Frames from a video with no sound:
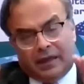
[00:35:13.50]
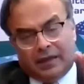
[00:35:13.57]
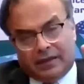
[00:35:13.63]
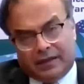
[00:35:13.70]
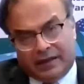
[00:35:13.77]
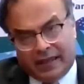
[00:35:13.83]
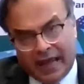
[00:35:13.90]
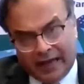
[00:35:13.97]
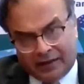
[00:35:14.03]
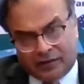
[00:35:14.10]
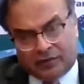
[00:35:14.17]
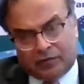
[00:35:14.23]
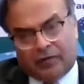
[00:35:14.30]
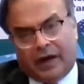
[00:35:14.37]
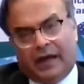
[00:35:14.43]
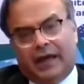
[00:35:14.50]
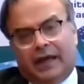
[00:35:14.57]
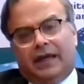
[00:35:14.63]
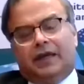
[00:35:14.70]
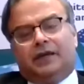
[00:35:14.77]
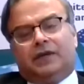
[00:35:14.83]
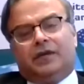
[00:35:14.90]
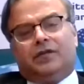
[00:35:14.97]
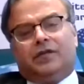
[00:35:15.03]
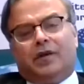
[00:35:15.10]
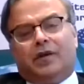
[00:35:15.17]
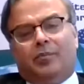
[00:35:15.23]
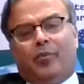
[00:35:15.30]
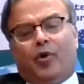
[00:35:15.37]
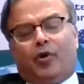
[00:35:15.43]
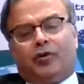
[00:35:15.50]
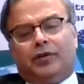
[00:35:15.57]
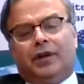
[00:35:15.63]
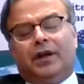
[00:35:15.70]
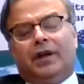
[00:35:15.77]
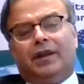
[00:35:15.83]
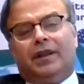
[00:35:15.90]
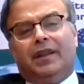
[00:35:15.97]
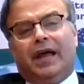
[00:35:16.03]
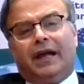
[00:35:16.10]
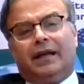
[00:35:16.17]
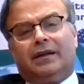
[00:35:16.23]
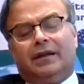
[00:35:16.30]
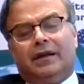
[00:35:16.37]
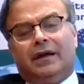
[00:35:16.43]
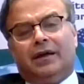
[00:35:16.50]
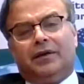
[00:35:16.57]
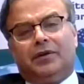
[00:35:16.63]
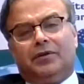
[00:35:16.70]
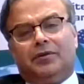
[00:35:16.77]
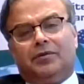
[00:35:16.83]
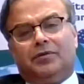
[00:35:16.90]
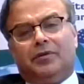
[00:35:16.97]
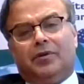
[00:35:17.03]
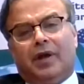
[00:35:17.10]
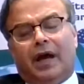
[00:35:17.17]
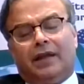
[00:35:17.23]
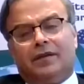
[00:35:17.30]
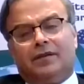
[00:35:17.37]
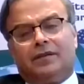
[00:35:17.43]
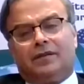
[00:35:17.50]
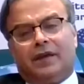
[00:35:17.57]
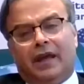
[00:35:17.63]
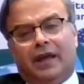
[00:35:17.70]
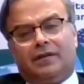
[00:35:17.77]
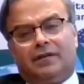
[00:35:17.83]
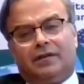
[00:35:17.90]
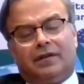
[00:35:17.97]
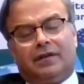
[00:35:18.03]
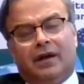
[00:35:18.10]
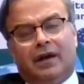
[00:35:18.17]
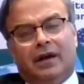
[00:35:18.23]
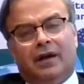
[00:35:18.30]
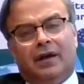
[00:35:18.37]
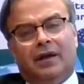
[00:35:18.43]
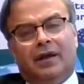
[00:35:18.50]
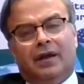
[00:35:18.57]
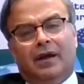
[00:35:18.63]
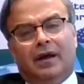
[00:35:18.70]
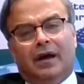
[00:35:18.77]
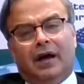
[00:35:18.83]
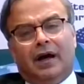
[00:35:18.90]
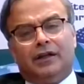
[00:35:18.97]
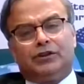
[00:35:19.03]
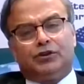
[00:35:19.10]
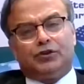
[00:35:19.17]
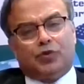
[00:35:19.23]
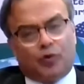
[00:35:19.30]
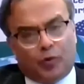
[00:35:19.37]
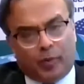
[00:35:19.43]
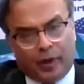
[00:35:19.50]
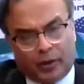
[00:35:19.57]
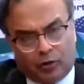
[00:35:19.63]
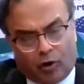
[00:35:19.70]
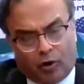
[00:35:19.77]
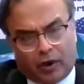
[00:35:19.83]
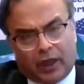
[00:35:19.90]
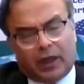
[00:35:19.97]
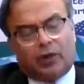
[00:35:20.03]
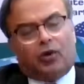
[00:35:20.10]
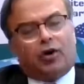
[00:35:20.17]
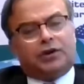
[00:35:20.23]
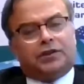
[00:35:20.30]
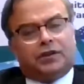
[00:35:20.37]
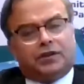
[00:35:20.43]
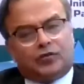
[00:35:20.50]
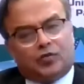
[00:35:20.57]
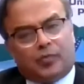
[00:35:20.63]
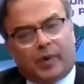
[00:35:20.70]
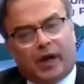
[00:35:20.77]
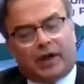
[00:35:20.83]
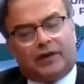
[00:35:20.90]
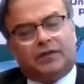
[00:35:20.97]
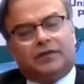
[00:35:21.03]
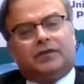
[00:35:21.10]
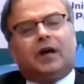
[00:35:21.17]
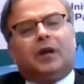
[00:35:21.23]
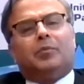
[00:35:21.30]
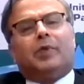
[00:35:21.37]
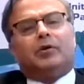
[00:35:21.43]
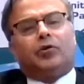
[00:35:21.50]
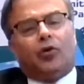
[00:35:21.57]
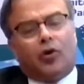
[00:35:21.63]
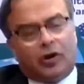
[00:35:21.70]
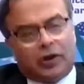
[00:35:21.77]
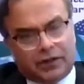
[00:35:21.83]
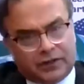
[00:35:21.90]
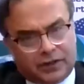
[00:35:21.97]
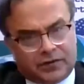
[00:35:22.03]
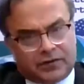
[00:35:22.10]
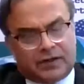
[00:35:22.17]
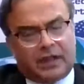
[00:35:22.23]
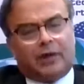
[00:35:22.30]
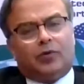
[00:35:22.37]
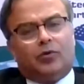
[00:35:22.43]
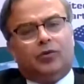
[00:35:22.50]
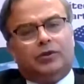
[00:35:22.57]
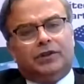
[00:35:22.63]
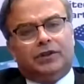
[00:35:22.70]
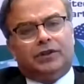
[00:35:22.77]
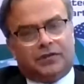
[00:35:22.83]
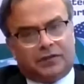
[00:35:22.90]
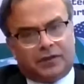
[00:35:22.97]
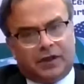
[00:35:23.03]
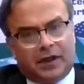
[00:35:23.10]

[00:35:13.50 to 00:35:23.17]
that's why it is important that United States should be talking not just to Pakistan, but all other stakeholders